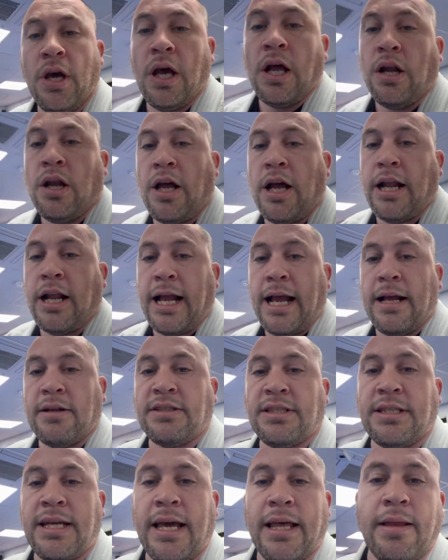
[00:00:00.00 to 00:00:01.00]
learning how
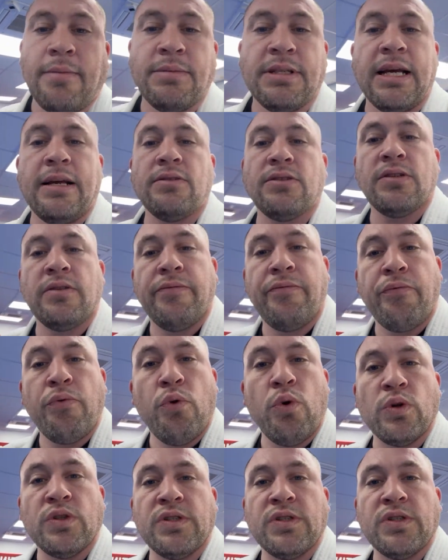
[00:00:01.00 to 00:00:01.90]
to take them down to the floor